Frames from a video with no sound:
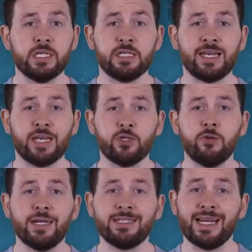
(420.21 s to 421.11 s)
international
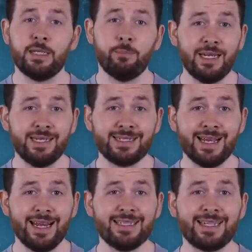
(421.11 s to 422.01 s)
like Daley Blind
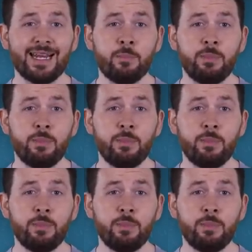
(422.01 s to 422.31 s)
is getting